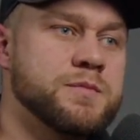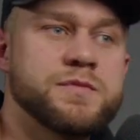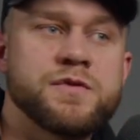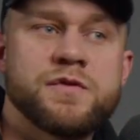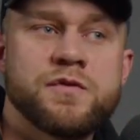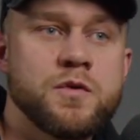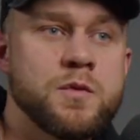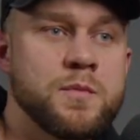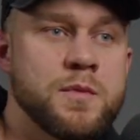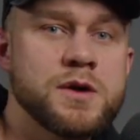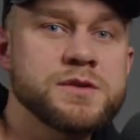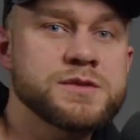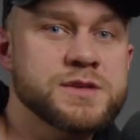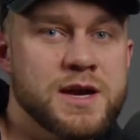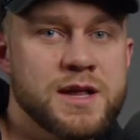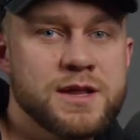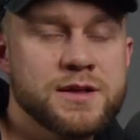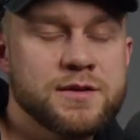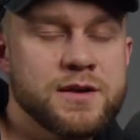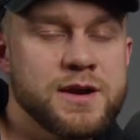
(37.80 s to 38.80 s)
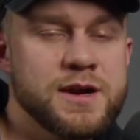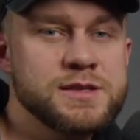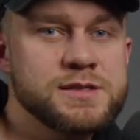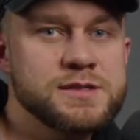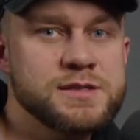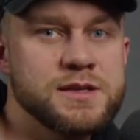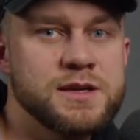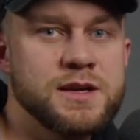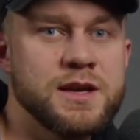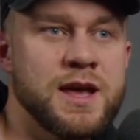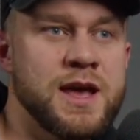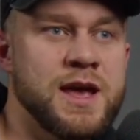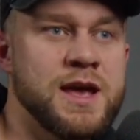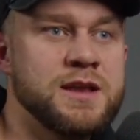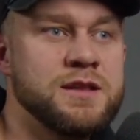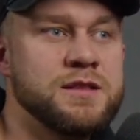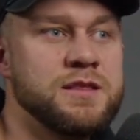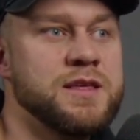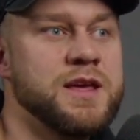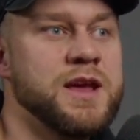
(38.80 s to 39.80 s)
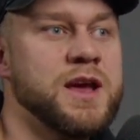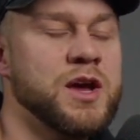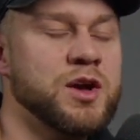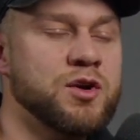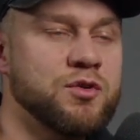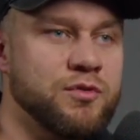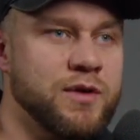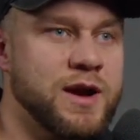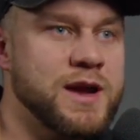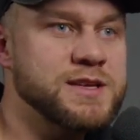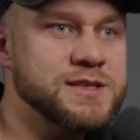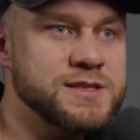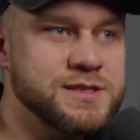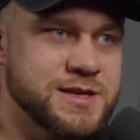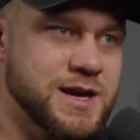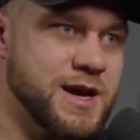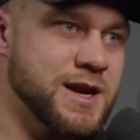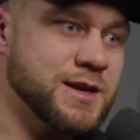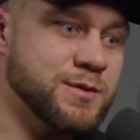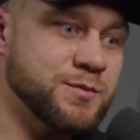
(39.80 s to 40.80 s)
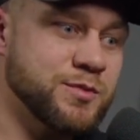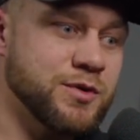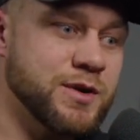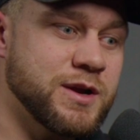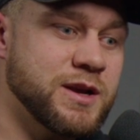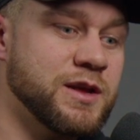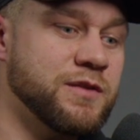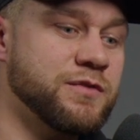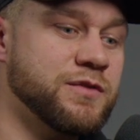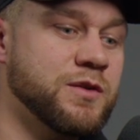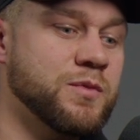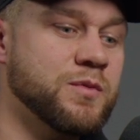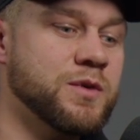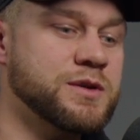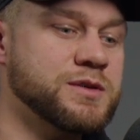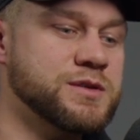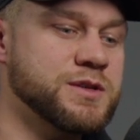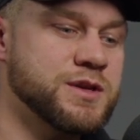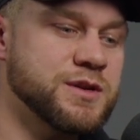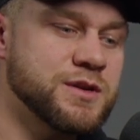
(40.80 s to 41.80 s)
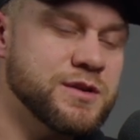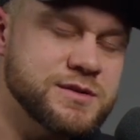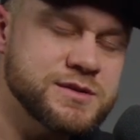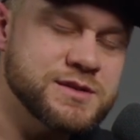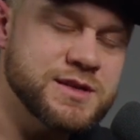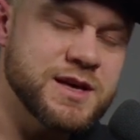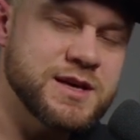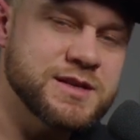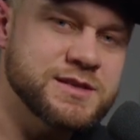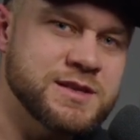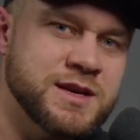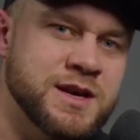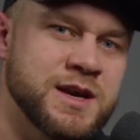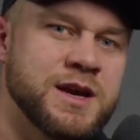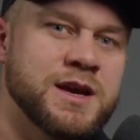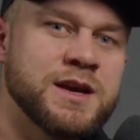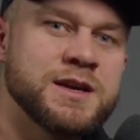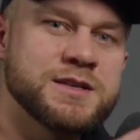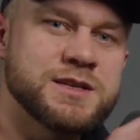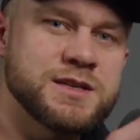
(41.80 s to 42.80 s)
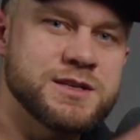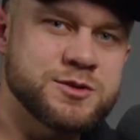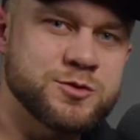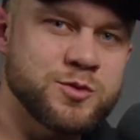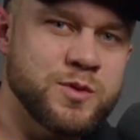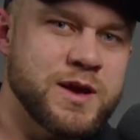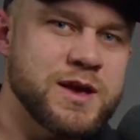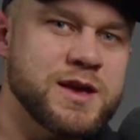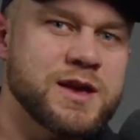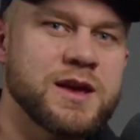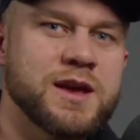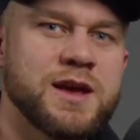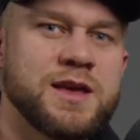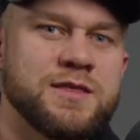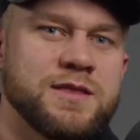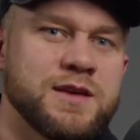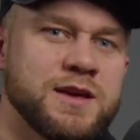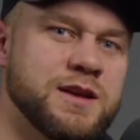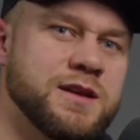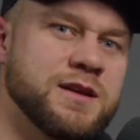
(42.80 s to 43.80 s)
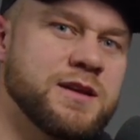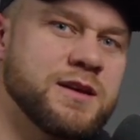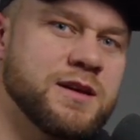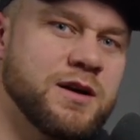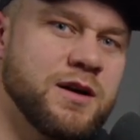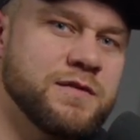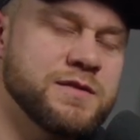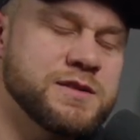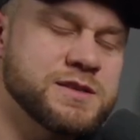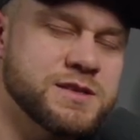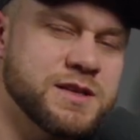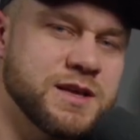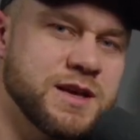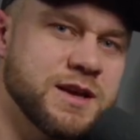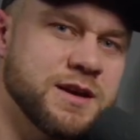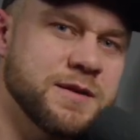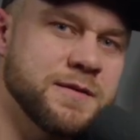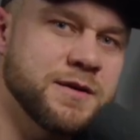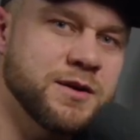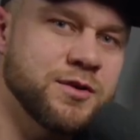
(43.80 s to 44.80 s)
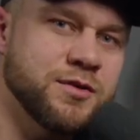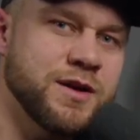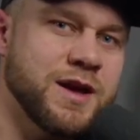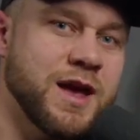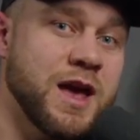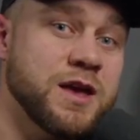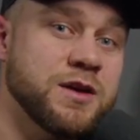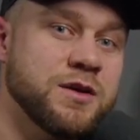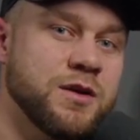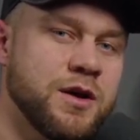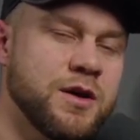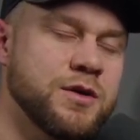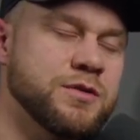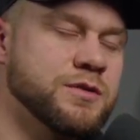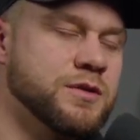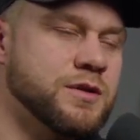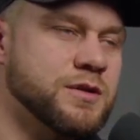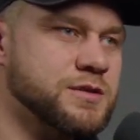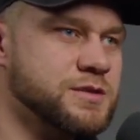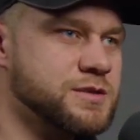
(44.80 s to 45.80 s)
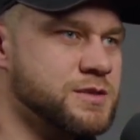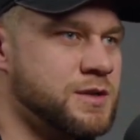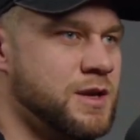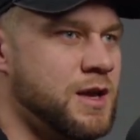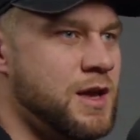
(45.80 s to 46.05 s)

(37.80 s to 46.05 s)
for most color grades, and they're a great starting point if you want to use these to tweak and then obviously create your own looks.